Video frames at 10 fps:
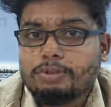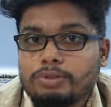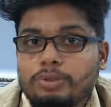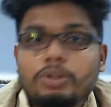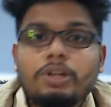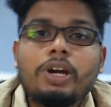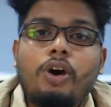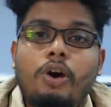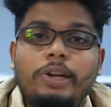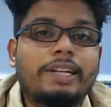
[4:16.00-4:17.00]
also,
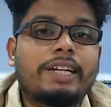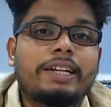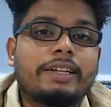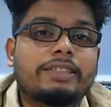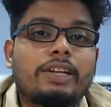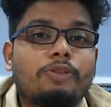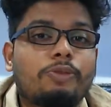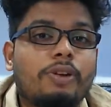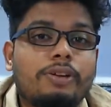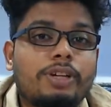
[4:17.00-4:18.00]
auditor does
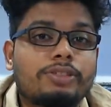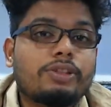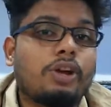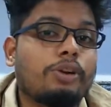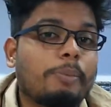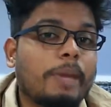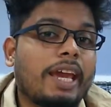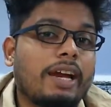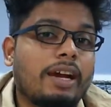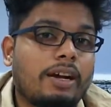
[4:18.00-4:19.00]
not
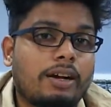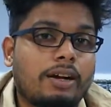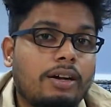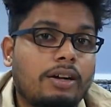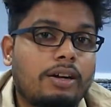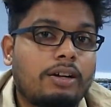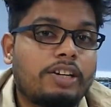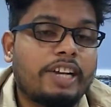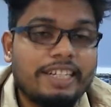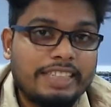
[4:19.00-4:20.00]
make
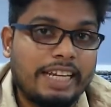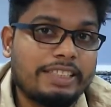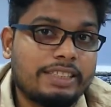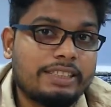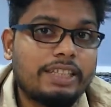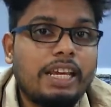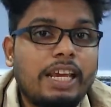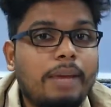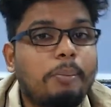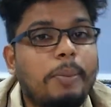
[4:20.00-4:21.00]
transactions.
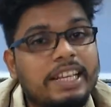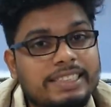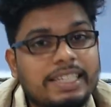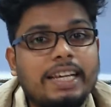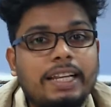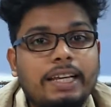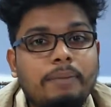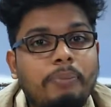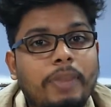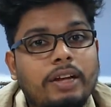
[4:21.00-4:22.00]
He basically
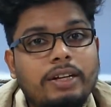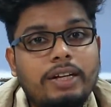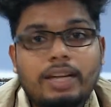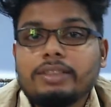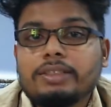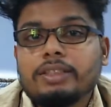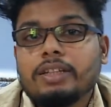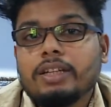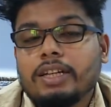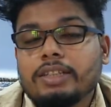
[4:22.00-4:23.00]
does
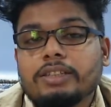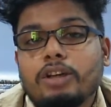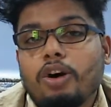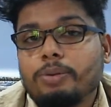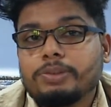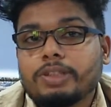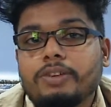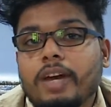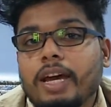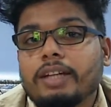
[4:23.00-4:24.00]
is
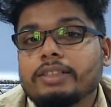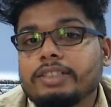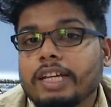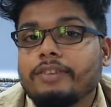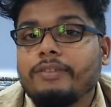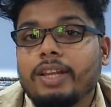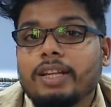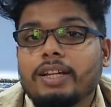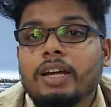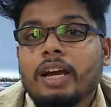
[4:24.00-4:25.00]
observe and check
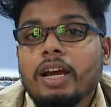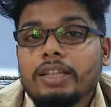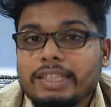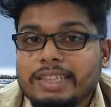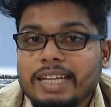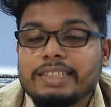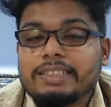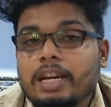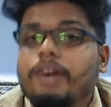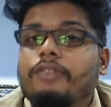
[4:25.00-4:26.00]
whether the
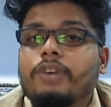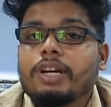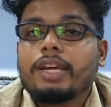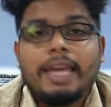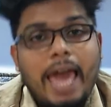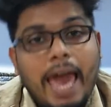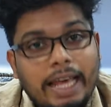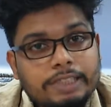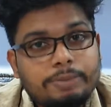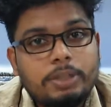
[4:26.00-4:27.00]
things are working
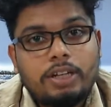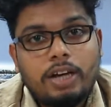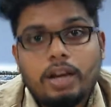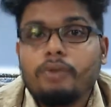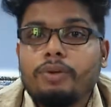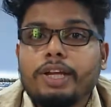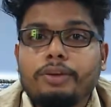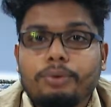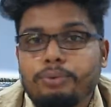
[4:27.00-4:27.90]
as per the accounting